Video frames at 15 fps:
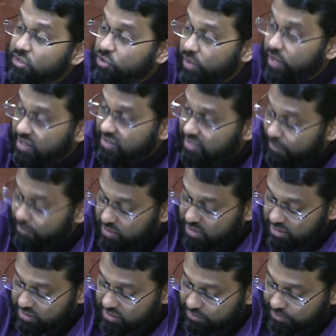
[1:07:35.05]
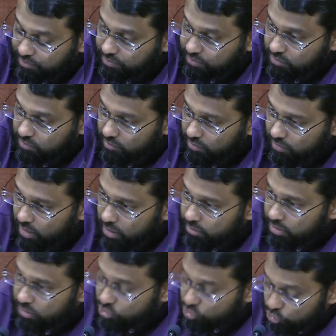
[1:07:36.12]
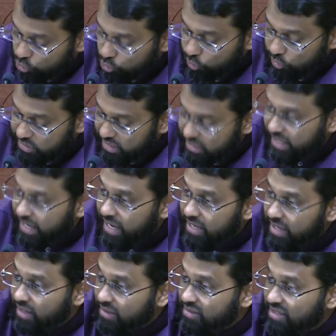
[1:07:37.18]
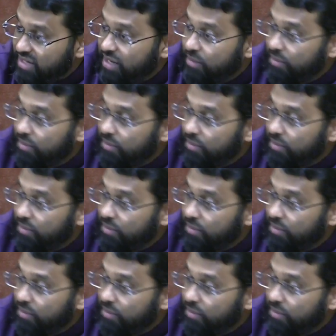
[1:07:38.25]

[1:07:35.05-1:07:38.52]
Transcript: to accept it. But you delayed and stayed